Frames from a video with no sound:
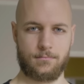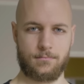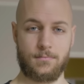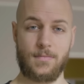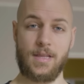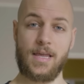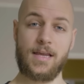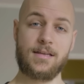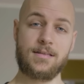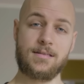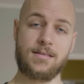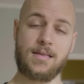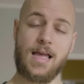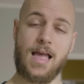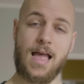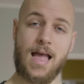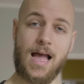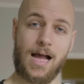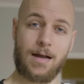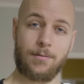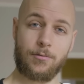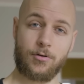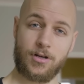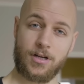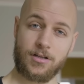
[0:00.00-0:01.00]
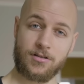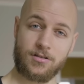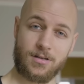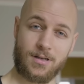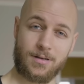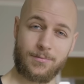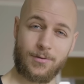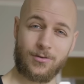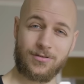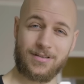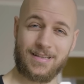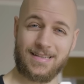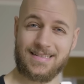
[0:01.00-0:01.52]
Next, I'm gonna talk
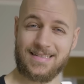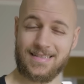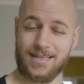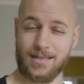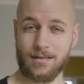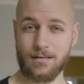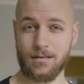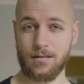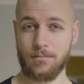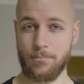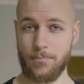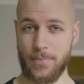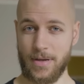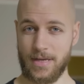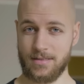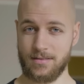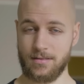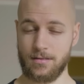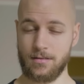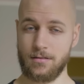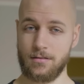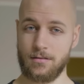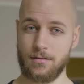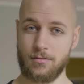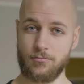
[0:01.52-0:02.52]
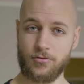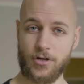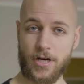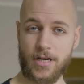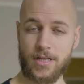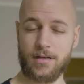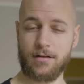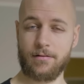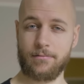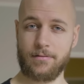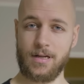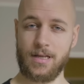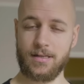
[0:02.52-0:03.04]
about the single best
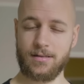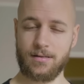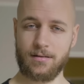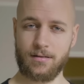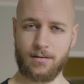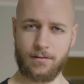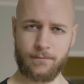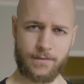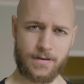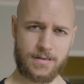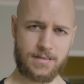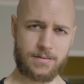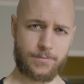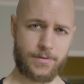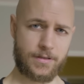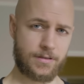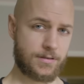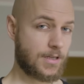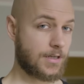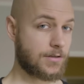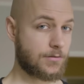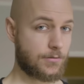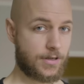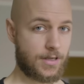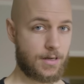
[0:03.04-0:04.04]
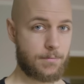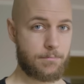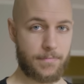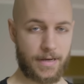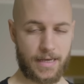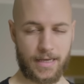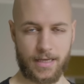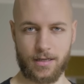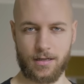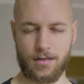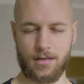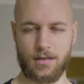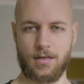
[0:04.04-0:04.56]
training-related investment that you can
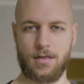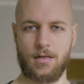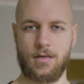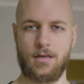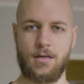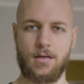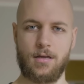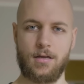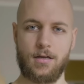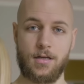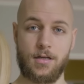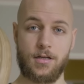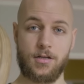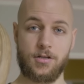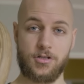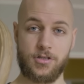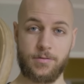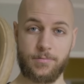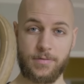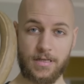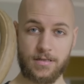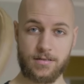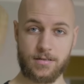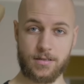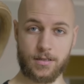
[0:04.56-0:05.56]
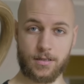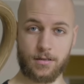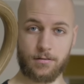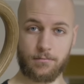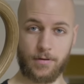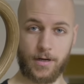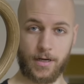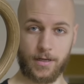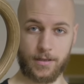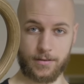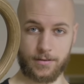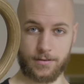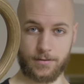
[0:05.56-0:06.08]
make. Gymnastic
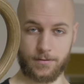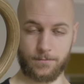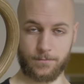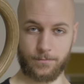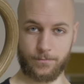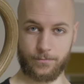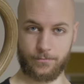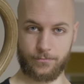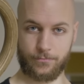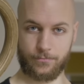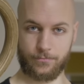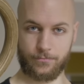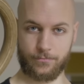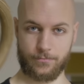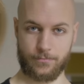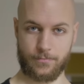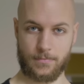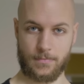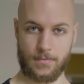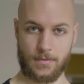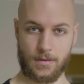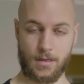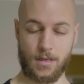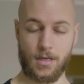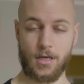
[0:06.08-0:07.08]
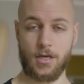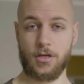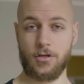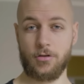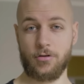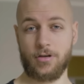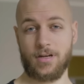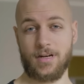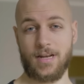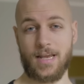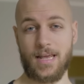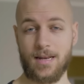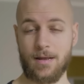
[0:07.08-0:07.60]
rings. You
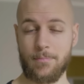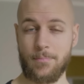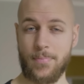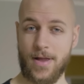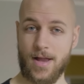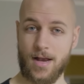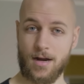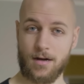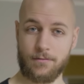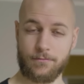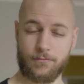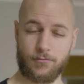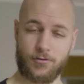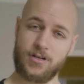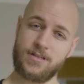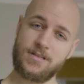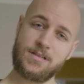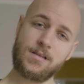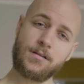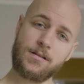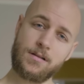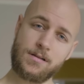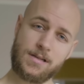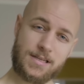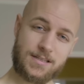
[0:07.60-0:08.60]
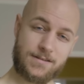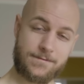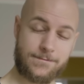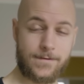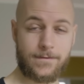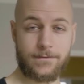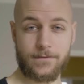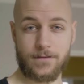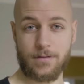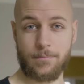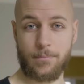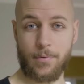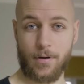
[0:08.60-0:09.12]
can get a pair for as little as
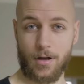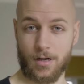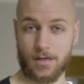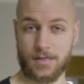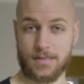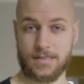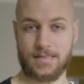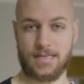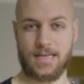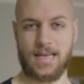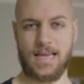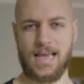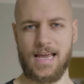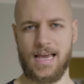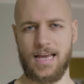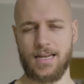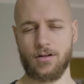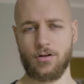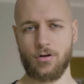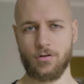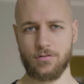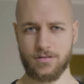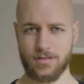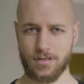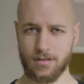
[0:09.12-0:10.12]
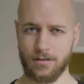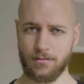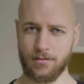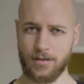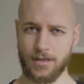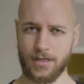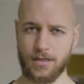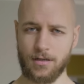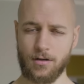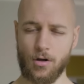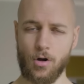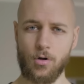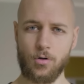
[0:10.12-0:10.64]
$50, and
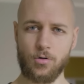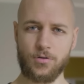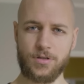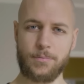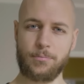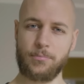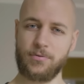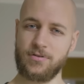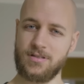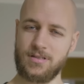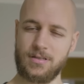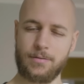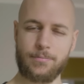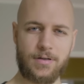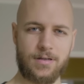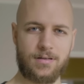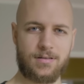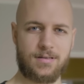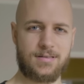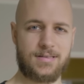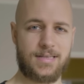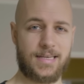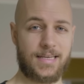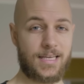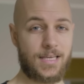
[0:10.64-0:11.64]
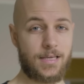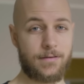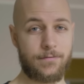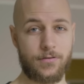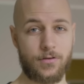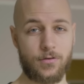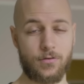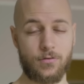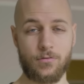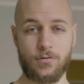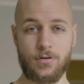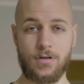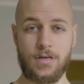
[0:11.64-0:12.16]
considering all the possibilities they give
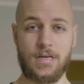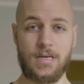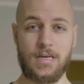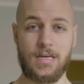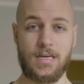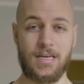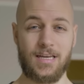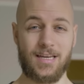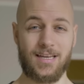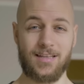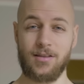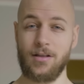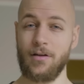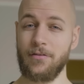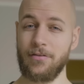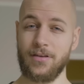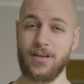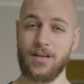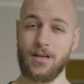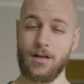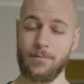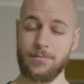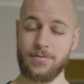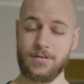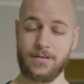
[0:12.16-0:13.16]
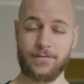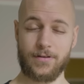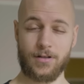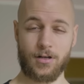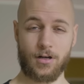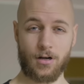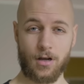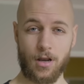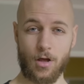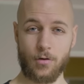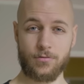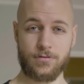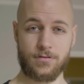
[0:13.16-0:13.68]
you, nothing comes even
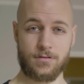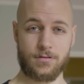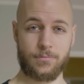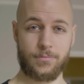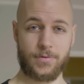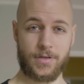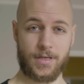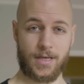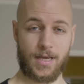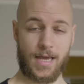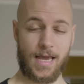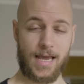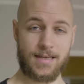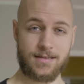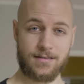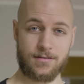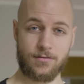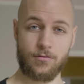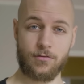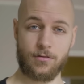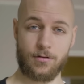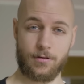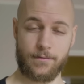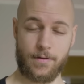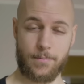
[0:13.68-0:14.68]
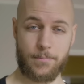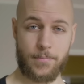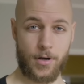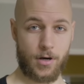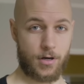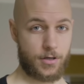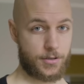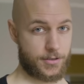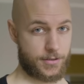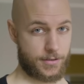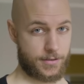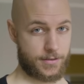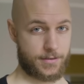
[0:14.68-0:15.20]
close to being as good of a
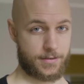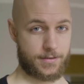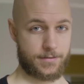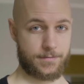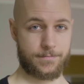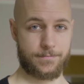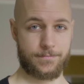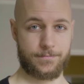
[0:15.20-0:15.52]
purchase.